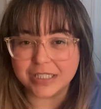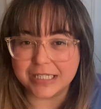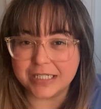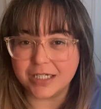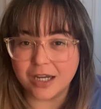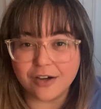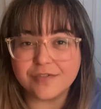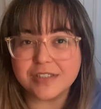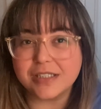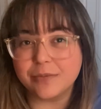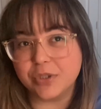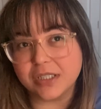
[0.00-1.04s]
enough
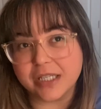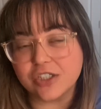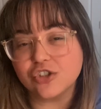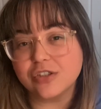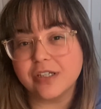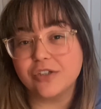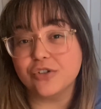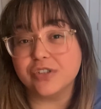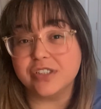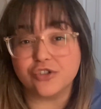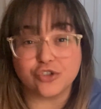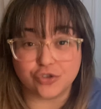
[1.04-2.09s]
stimulation that you're
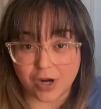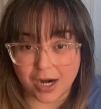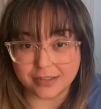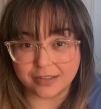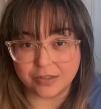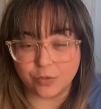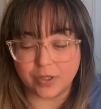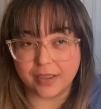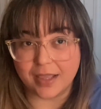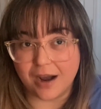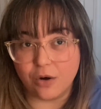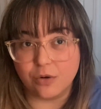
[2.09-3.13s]
distracted
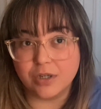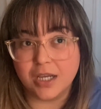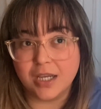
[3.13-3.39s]
without